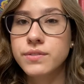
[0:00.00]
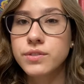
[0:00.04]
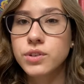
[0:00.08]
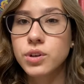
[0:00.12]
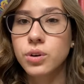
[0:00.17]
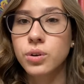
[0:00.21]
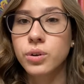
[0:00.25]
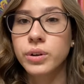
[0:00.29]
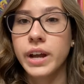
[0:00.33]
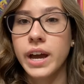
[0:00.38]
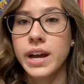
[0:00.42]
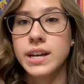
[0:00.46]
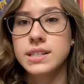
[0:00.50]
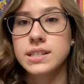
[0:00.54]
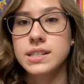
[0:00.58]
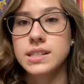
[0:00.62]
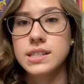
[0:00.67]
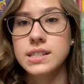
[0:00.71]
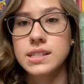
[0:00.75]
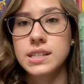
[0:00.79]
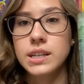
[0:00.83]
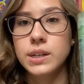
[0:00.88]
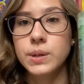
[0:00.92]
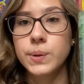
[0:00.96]
Gold as a
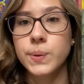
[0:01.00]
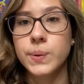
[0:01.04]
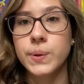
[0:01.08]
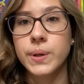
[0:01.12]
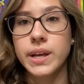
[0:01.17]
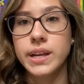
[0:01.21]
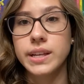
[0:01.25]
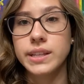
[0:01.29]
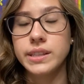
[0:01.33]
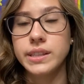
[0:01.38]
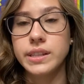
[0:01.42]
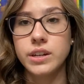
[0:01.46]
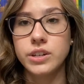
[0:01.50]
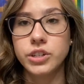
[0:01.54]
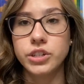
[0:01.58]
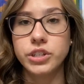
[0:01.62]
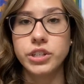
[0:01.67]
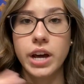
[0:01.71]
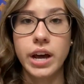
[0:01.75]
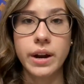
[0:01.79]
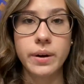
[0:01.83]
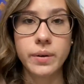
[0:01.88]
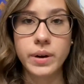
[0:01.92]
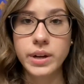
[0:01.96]
sequel in the
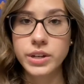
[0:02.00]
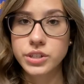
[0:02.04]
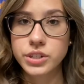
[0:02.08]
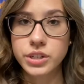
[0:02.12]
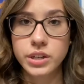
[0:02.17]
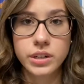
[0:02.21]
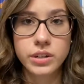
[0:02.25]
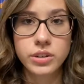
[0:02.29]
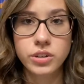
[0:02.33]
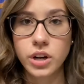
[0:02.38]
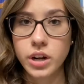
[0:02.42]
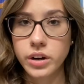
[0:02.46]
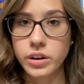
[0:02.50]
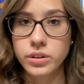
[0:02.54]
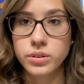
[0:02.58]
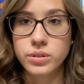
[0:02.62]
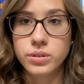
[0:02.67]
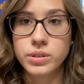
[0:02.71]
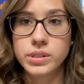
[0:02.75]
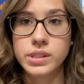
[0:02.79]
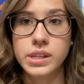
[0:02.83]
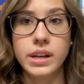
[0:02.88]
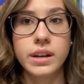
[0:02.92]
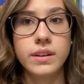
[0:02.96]
Shadowhunter
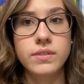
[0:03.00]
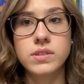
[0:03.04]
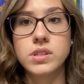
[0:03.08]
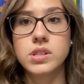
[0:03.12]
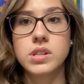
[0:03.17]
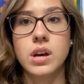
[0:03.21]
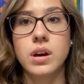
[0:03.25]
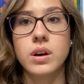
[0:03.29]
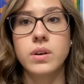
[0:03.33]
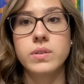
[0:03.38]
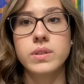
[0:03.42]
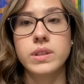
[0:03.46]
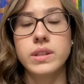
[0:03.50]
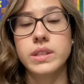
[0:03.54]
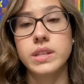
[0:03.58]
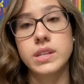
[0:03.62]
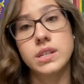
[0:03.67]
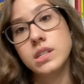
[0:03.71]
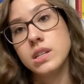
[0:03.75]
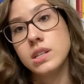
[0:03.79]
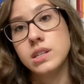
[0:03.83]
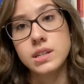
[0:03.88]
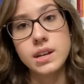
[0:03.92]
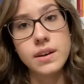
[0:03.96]
Chronicles, and if so, then
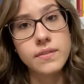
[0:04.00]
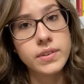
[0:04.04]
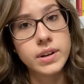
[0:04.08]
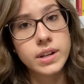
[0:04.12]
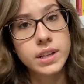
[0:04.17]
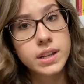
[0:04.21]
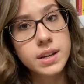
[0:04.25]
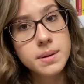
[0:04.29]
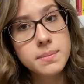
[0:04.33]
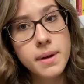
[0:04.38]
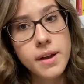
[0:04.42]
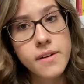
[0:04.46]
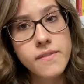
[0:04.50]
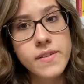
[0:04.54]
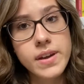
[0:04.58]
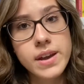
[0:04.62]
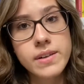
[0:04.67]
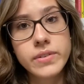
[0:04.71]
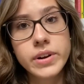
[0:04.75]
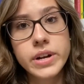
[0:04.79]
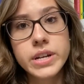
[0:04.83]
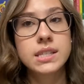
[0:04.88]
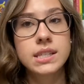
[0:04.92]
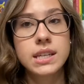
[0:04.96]
this is definitely my
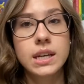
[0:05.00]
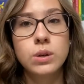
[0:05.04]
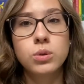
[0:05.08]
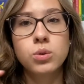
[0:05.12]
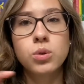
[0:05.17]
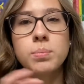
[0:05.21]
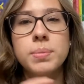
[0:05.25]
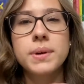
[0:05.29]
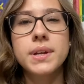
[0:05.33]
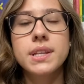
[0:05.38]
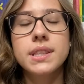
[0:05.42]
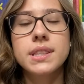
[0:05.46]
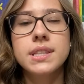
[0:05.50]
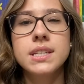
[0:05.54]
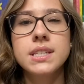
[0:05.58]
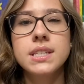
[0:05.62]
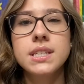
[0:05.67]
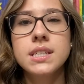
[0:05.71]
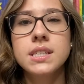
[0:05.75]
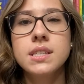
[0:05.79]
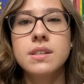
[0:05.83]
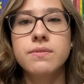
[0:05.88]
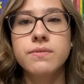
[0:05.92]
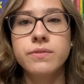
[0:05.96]
favorite sequel, but this
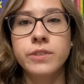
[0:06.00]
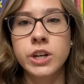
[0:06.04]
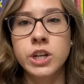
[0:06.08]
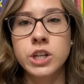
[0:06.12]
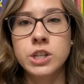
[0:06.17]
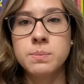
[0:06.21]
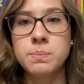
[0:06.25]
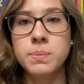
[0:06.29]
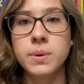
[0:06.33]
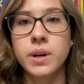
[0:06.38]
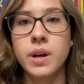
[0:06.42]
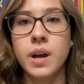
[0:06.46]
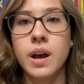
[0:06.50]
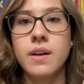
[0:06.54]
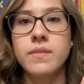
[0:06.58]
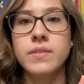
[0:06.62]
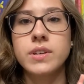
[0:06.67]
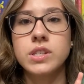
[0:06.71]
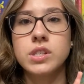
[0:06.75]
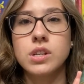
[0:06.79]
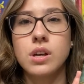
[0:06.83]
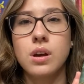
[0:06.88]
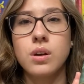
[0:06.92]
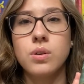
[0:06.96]
is the first book of
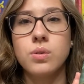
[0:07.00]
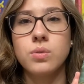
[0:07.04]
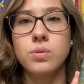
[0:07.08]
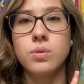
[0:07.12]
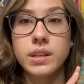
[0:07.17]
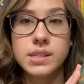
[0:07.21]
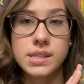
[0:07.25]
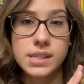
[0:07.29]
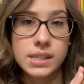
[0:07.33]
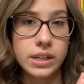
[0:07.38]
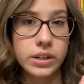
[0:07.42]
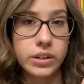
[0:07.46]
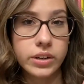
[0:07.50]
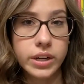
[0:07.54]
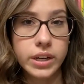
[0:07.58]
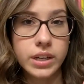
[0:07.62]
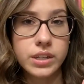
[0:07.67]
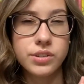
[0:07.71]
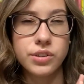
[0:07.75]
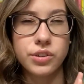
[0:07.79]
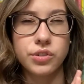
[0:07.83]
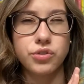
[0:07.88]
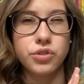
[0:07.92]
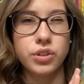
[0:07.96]
its own
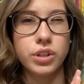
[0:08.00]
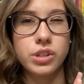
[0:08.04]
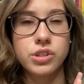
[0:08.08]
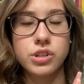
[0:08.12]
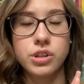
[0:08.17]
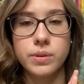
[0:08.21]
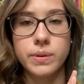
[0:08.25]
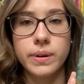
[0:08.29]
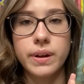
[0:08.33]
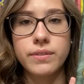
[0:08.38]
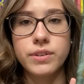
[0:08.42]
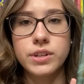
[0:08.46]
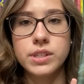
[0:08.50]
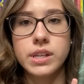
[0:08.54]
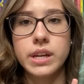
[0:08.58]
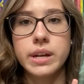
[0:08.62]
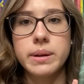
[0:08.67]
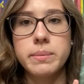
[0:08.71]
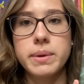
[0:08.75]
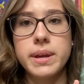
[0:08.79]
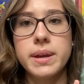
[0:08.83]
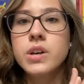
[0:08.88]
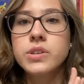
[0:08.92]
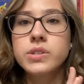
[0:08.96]
series or trilogy or whatever it's going to
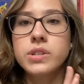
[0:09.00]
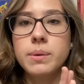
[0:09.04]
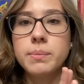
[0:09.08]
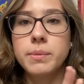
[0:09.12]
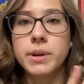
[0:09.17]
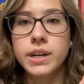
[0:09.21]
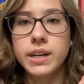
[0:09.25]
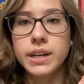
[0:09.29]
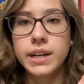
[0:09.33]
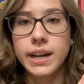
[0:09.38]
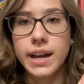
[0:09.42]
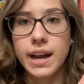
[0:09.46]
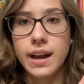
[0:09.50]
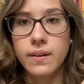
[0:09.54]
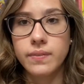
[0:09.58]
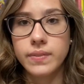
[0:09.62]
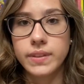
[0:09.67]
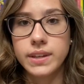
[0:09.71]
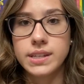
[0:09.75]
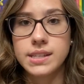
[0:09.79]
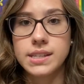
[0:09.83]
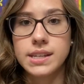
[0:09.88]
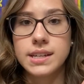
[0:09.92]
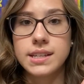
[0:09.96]
be, so I'm not going to count
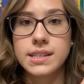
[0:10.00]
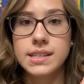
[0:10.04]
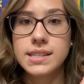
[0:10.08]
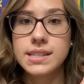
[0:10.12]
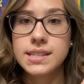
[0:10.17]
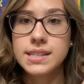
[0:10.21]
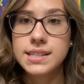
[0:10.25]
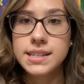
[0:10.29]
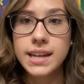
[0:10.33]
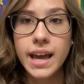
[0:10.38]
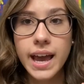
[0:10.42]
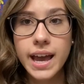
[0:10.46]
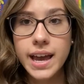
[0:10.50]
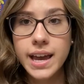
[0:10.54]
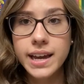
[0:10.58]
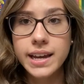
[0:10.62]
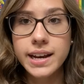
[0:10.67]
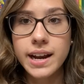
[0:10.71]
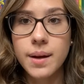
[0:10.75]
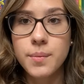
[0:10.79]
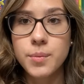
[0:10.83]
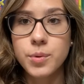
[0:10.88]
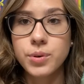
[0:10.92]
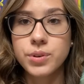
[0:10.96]
this, and instead
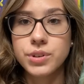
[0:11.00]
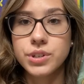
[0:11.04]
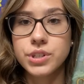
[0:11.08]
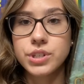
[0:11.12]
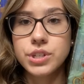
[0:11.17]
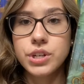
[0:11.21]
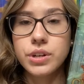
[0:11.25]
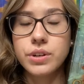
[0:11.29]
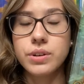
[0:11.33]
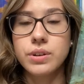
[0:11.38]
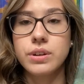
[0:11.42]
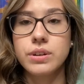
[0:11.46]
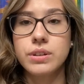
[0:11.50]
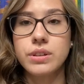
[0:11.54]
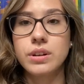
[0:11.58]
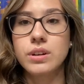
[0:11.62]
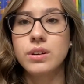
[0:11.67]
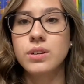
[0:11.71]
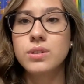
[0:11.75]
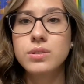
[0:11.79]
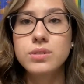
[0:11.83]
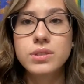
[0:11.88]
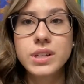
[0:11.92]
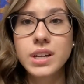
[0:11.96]
I'm going to show you the
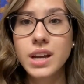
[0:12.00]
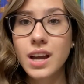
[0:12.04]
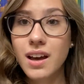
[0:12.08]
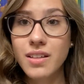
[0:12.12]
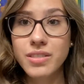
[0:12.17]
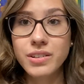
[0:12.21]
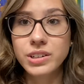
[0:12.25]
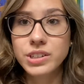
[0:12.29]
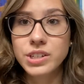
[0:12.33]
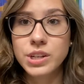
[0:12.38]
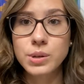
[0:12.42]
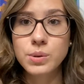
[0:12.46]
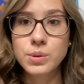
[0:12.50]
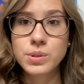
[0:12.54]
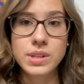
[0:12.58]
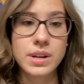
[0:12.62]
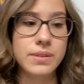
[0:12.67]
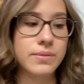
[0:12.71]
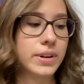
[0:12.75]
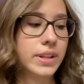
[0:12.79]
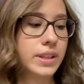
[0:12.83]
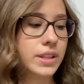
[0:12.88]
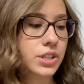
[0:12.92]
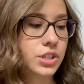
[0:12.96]
only other sequels I
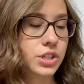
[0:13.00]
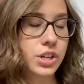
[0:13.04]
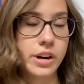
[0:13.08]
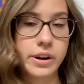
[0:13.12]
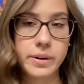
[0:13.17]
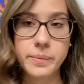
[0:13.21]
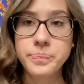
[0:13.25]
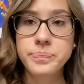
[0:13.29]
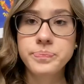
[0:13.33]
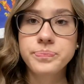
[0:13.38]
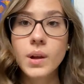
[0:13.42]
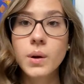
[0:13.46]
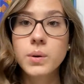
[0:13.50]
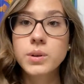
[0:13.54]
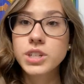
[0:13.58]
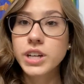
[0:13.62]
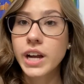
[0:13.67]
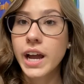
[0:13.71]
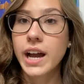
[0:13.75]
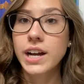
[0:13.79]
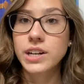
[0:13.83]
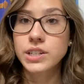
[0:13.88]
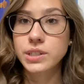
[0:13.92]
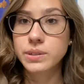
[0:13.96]
read this year, which I
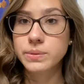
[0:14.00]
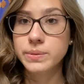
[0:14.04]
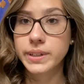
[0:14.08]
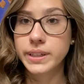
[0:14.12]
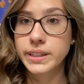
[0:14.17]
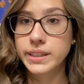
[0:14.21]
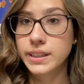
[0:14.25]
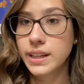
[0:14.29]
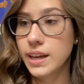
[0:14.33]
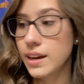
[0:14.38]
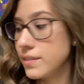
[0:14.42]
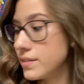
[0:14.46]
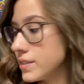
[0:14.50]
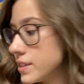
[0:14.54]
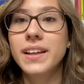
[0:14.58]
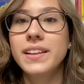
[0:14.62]
actually really loved.